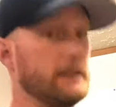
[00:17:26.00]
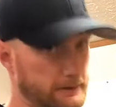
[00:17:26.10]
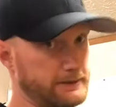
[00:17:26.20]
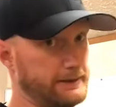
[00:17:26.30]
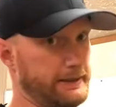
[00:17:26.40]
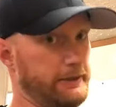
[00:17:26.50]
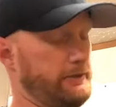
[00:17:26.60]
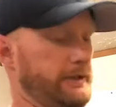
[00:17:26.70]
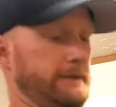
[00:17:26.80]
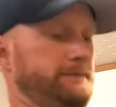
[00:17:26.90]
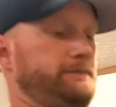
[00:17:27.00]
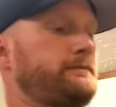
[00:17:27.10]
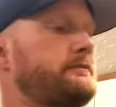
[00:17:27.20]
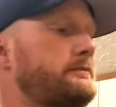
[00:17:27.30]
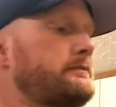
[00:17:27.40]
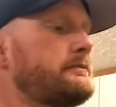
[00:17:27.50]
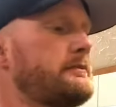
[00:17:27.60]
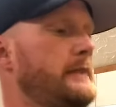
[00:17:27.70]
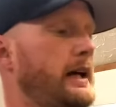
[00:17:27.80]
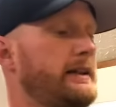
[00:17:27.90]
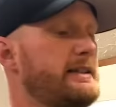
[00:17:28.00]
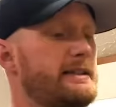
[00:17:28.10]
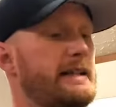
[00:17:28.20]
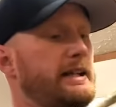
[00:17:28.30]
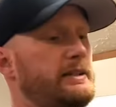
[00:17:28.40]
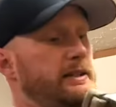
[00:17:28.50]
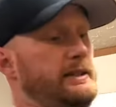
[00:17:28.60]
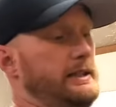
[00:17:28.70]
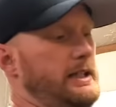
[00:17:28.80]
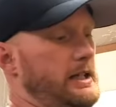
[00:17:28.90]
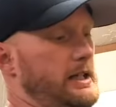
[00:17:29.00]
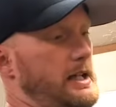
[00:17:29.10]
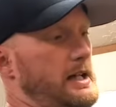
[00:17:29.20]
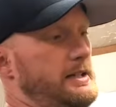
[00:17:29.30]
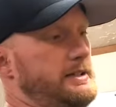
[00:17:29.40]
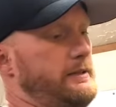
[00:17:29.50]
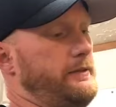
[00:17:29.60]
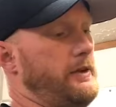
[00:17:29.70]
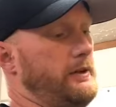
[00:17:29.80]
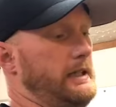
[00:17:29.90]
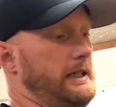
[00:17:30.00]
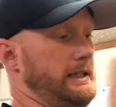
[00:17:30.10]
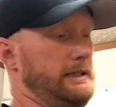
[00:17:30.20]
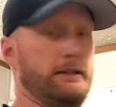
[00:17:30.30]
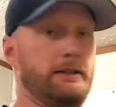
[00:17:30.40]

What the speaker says: Continuing on. Now, this is actually a Safariland